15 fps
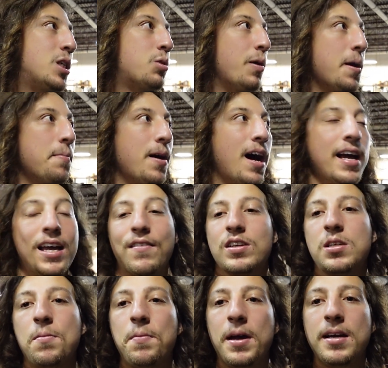swing by, give
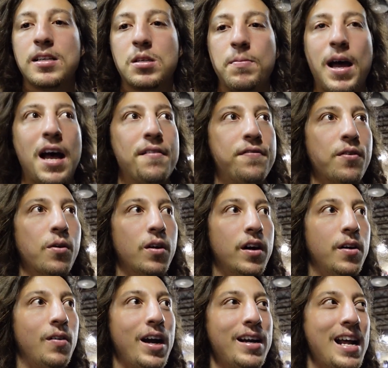us a base map
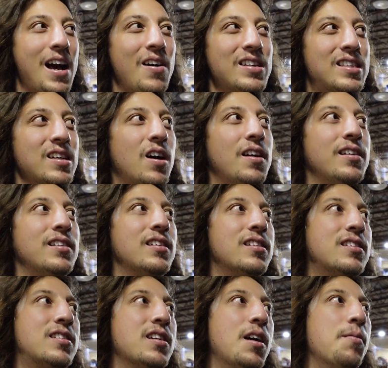for it. Right now it's on
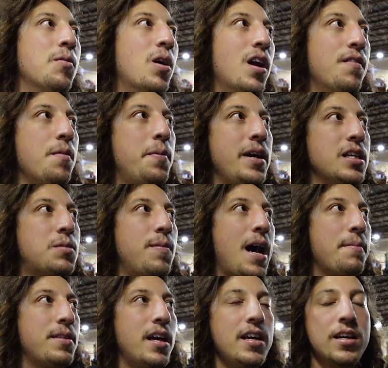somewhat of a base
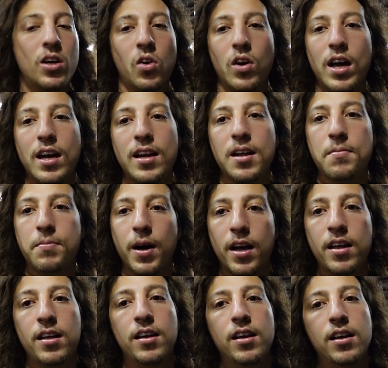map that he created,
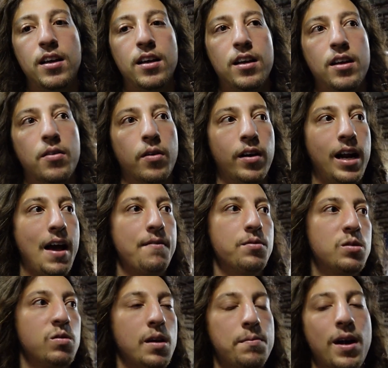but we're gonna have him
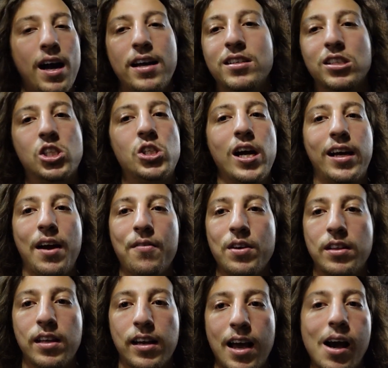swing by and just check
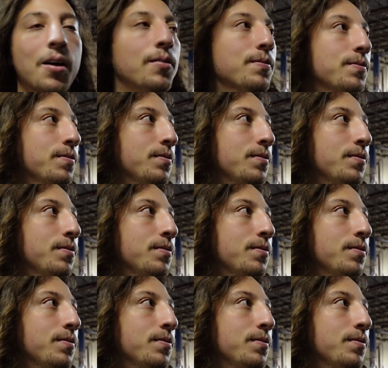everything out.